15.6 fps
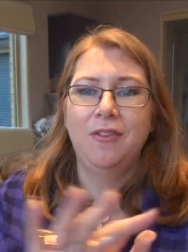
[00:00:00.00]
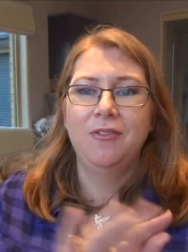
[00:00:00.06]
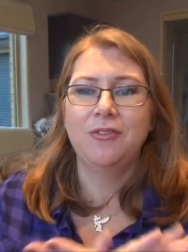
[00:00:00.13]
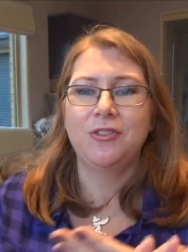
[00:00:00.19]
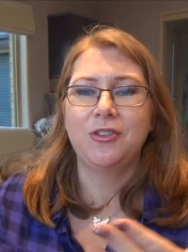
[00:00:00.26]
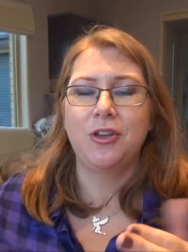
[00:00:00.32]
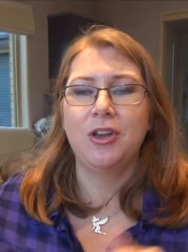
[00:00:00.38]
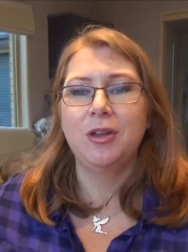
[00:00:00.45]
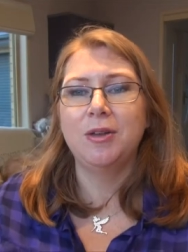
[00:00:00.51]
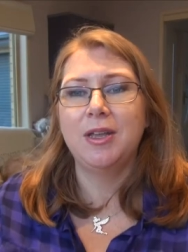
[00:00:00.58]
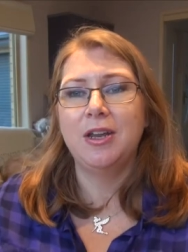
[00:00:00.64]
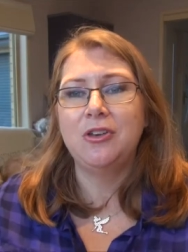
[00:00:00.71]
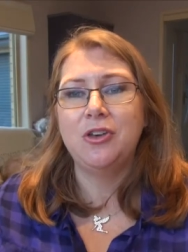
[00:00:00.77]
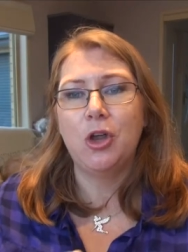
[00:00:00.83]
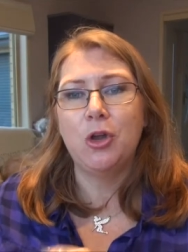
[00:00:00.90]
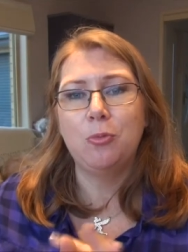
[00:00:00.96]
I'm going to
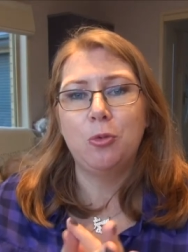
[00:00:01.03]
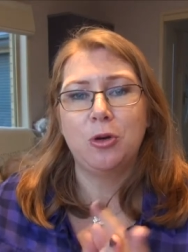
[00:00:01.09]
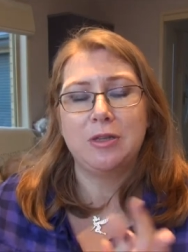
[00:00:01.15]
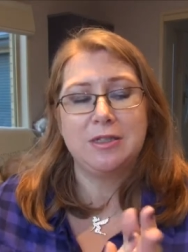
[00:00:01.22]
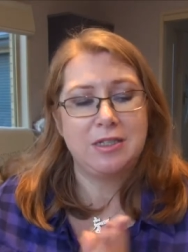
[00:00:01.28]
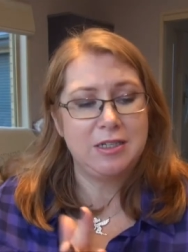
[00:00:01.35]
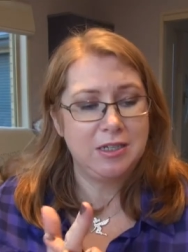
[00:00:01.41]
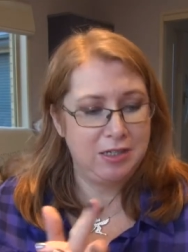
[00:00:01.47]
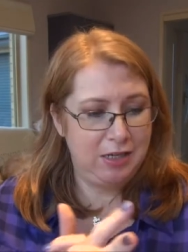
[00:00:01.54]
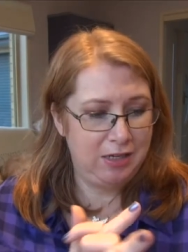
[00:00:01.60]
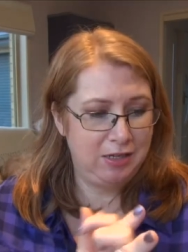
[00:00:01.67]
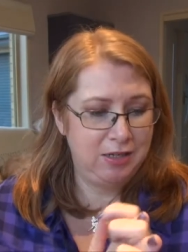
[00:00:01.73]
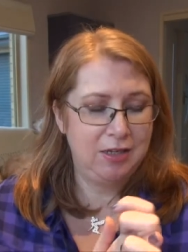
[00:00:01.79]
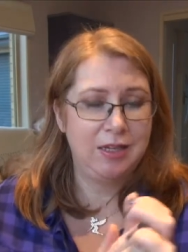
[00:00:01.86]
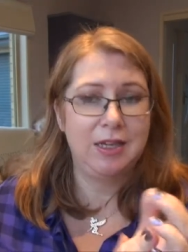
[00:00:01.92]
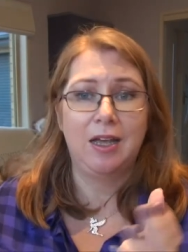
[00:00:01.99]
get a notebook and stick it
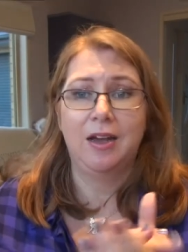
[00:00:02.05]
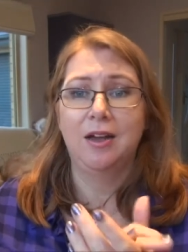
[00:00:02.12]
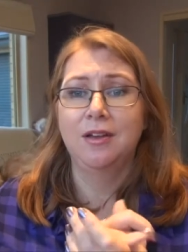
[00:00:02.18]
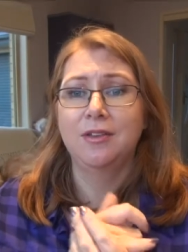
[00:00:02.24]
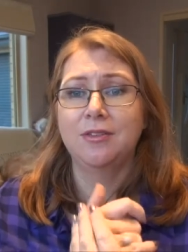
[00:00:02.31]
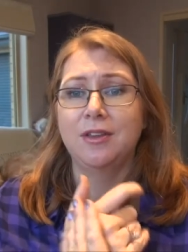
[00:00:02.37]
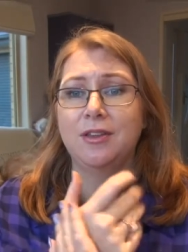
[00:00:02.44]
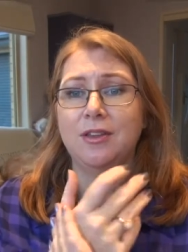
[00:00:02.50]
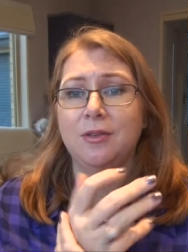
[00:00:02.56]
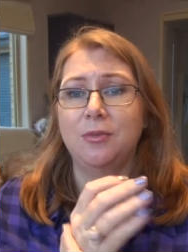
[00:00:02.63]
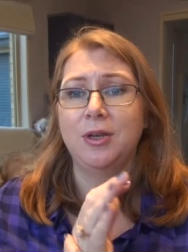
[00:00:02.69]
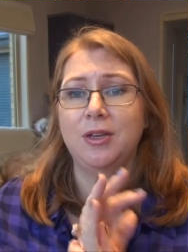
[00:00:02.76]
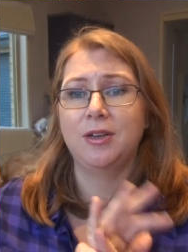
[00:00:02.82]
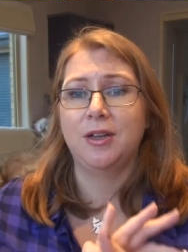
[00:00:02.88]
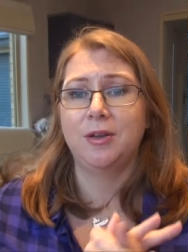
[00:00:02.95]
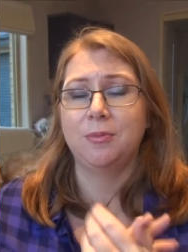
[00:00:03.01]
in here so that
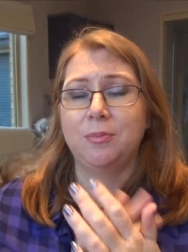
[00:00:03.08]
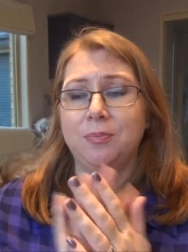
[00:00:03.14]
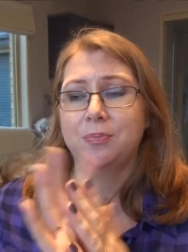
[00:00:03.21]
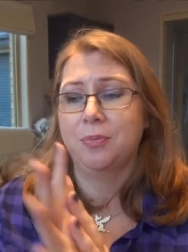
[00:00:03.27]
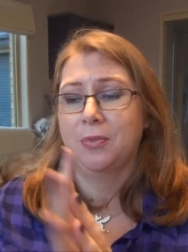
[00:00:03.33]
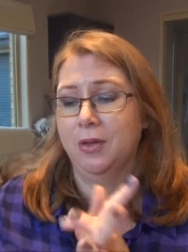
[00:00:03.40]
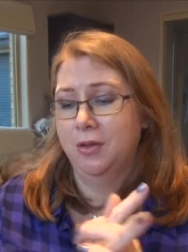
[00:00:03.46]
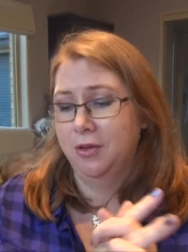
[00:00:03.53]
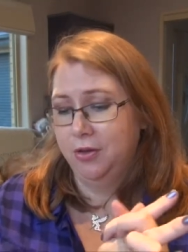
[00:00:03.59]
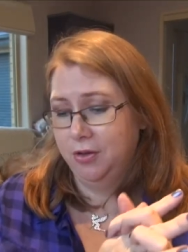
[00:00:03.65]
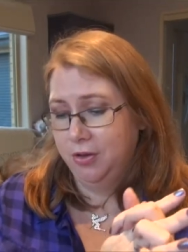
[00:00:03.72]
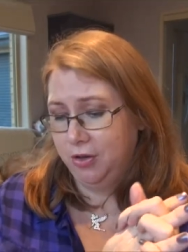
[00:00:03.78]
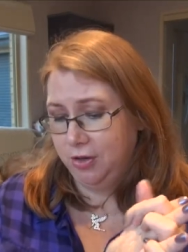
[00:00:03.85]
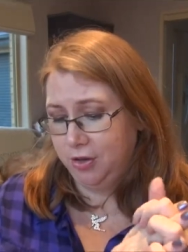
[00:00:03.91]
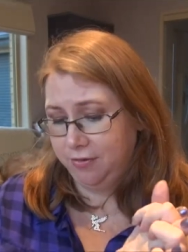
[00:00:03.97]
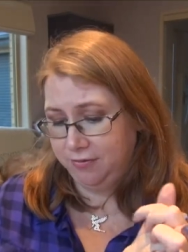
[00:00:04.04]
when um,
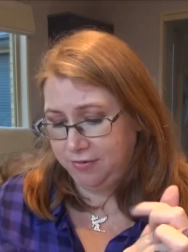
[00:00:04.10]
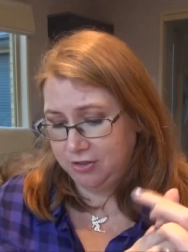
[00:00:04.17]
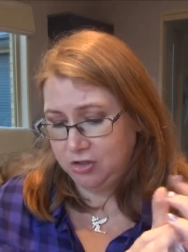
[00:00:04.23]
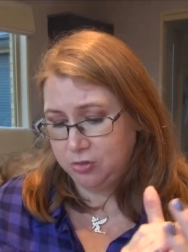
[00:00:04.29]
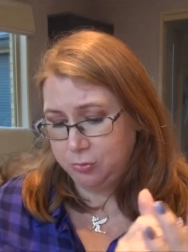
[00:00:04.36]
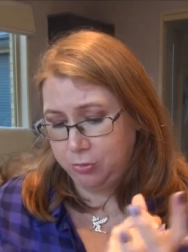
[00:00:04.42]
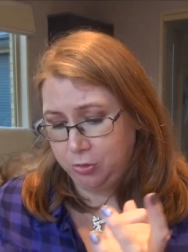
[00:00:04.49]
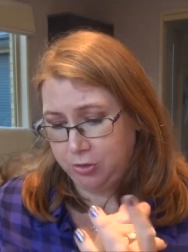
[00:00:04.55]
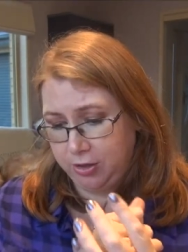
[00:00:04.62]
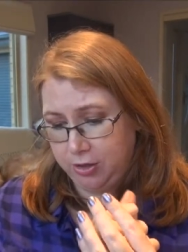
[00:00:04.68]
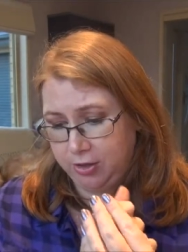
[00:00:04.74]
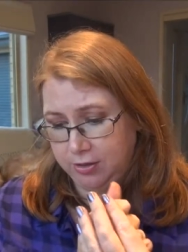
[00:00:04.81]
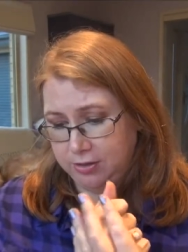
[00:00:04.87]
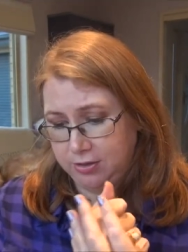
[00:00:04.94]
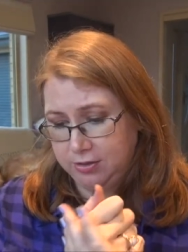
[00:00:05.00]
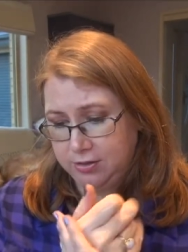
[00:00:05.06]
I finished a
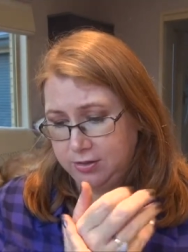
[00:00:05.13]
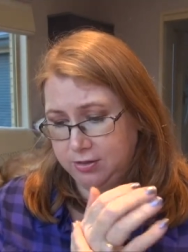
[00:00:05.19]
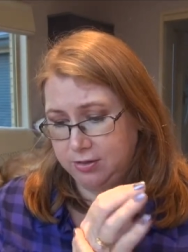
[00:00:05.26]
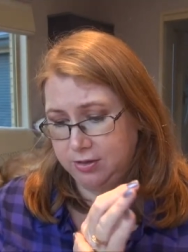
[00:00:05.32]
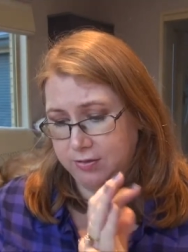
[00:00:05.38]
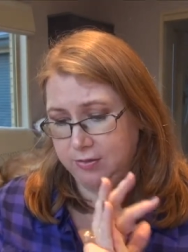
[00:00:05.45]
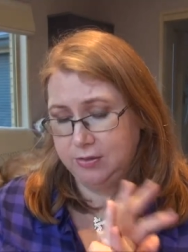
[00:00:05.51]
product, It